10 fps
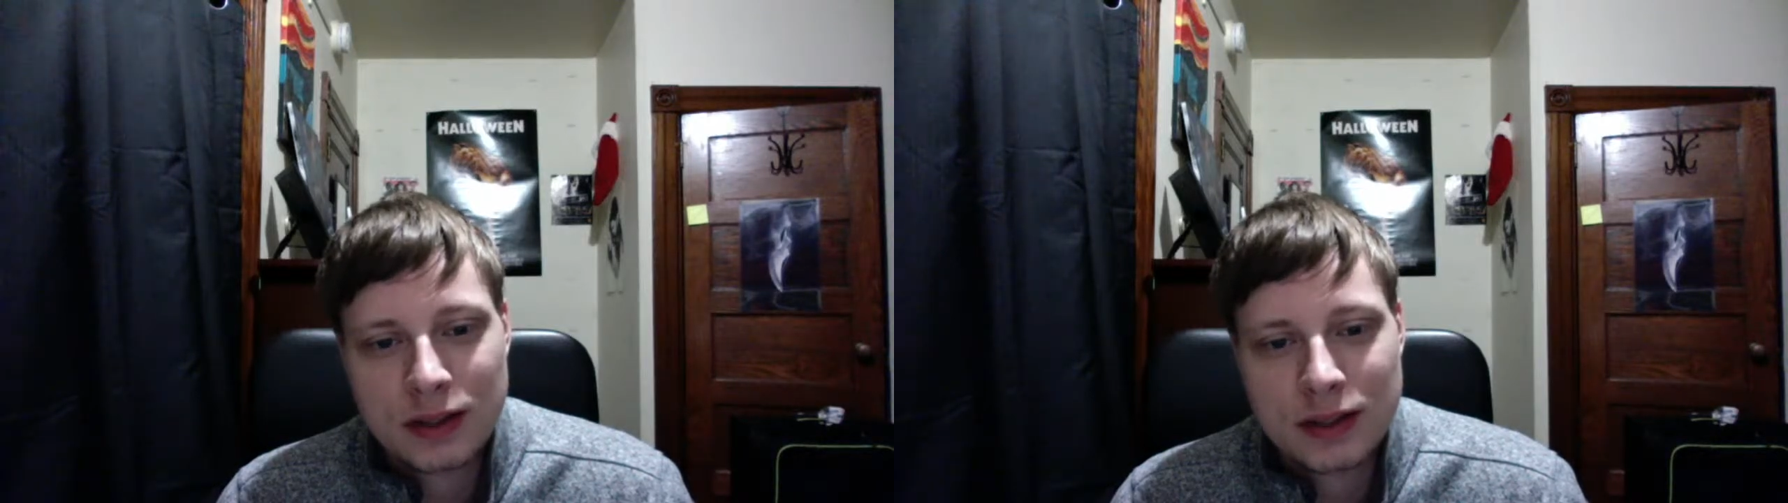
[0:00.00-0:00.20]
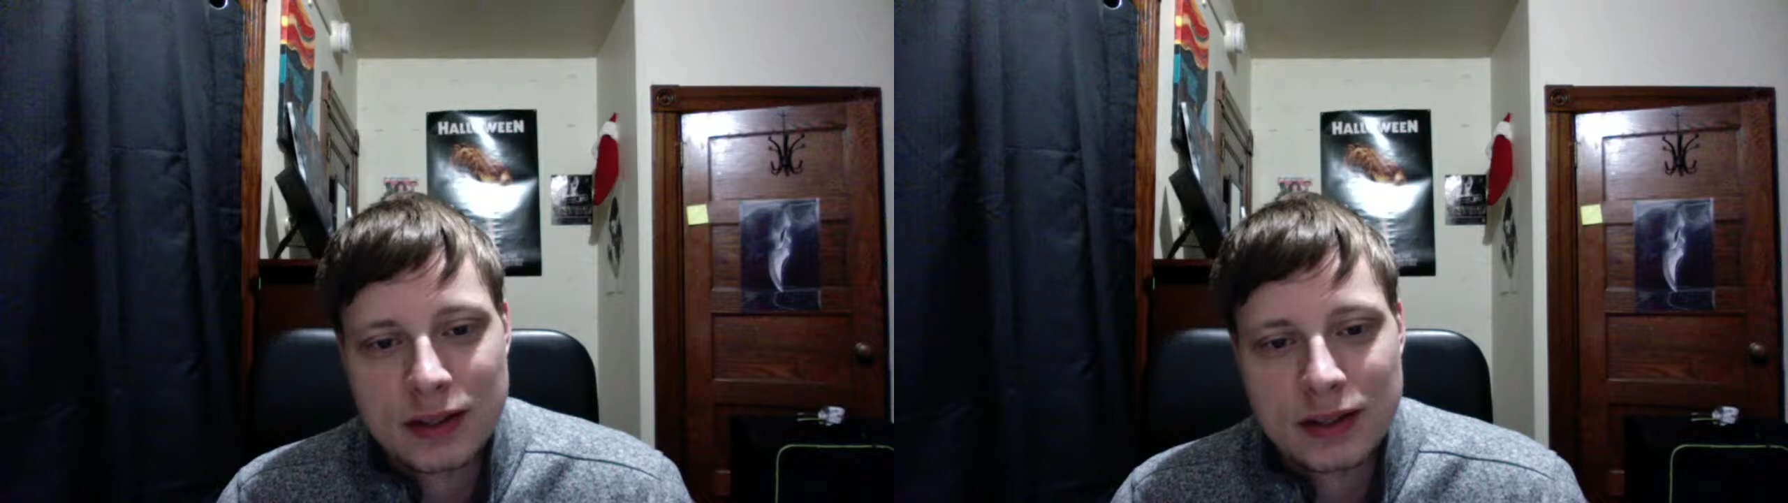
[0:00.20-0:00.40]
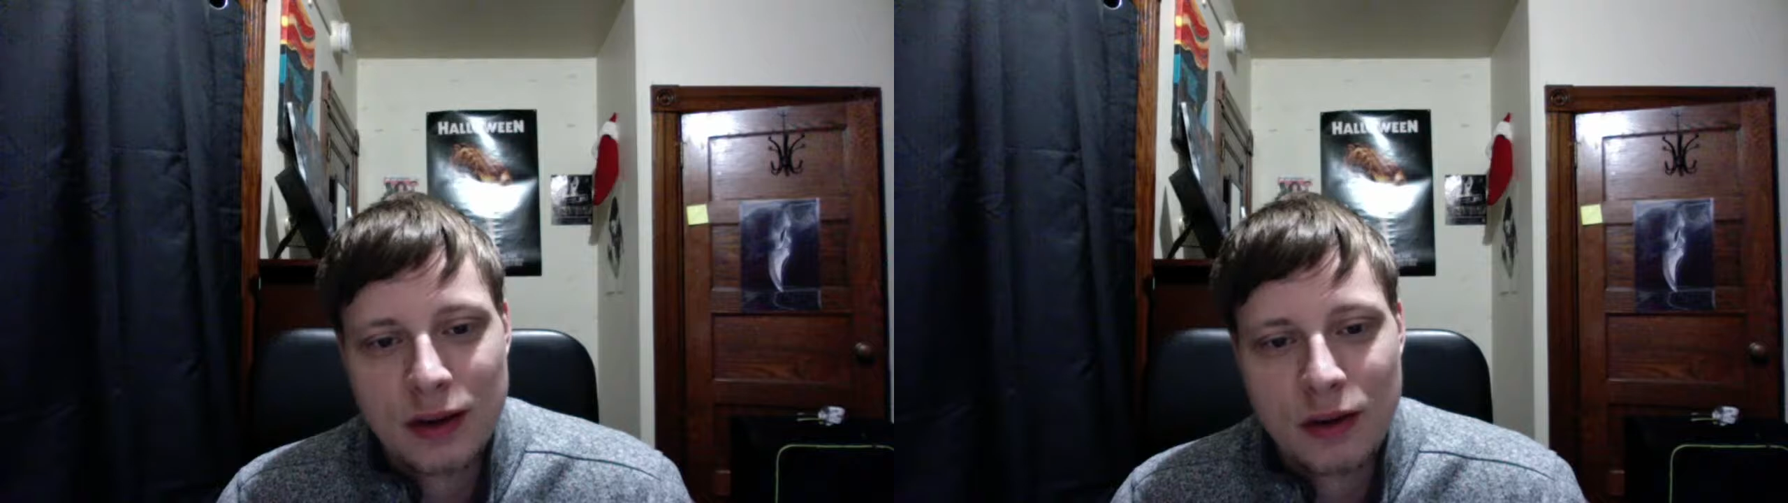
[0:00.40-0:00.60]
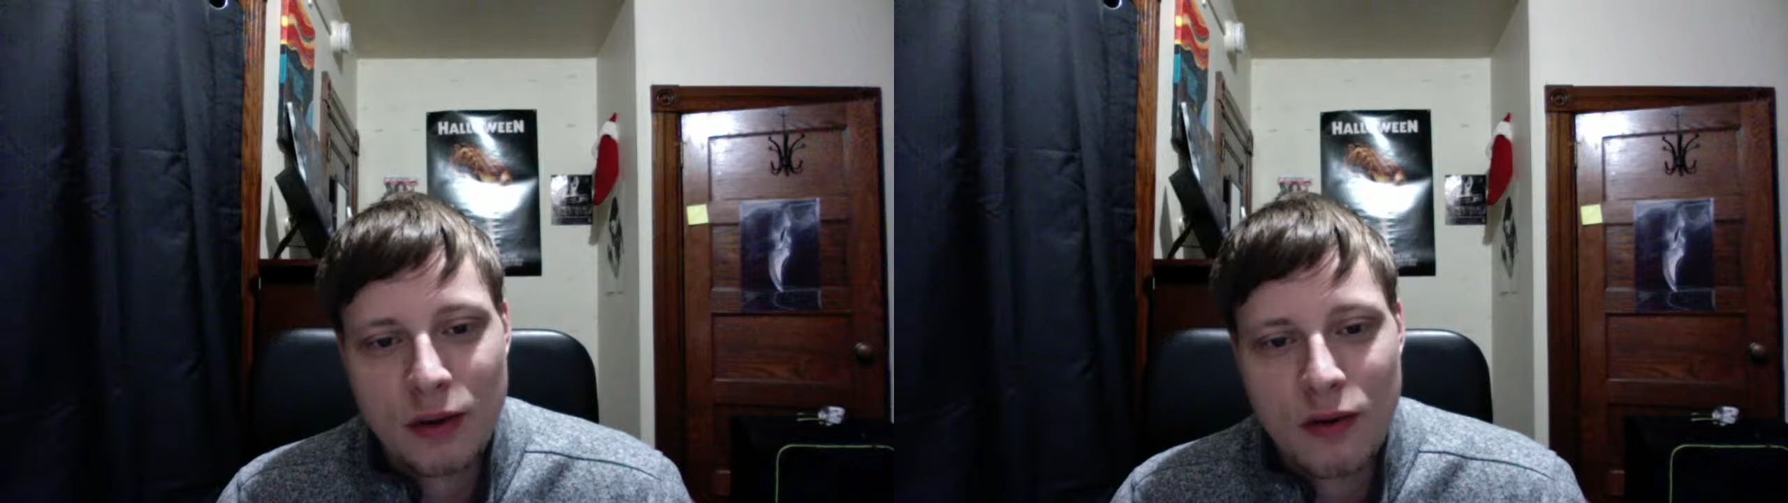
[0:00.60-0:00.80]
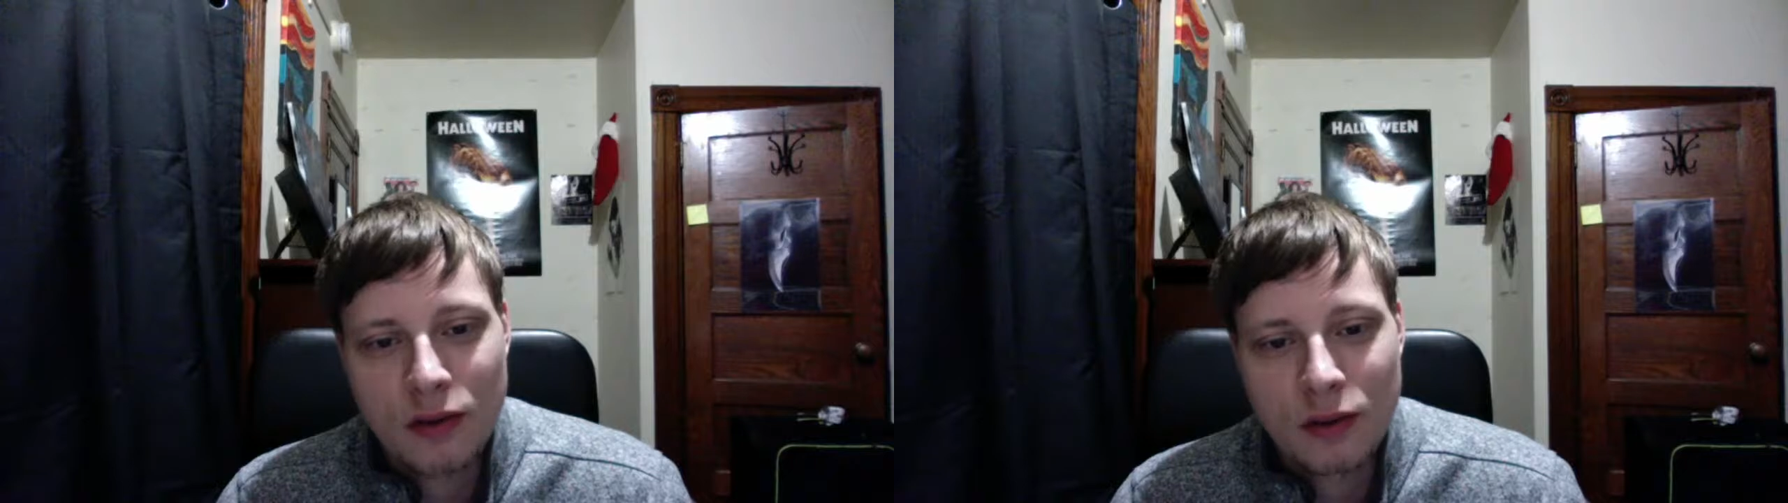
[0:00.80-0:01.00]
this is
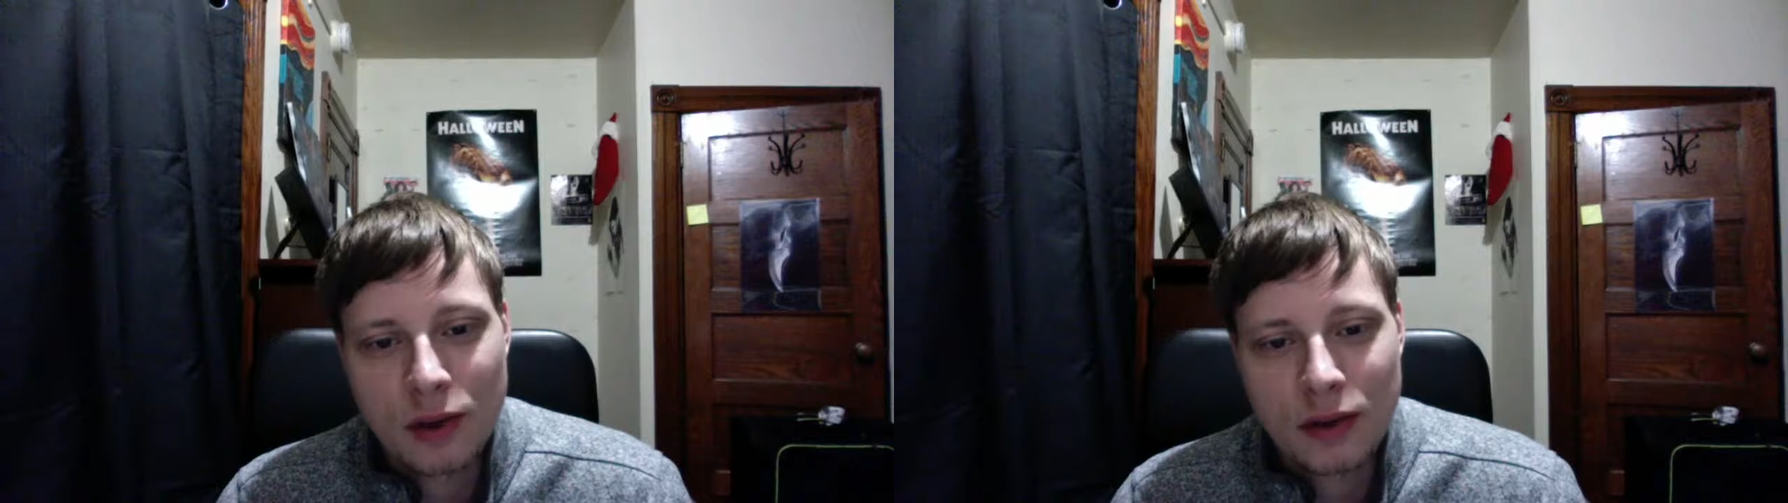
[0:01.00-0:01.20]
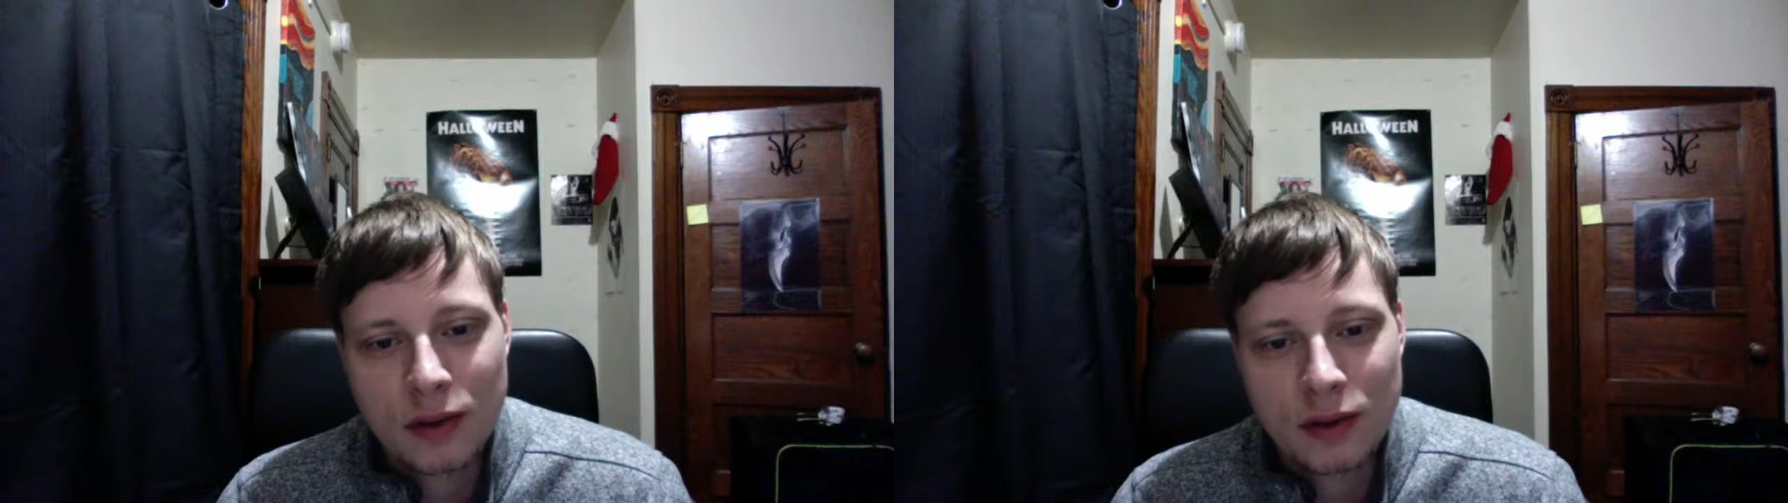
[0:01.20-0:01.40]
all over with?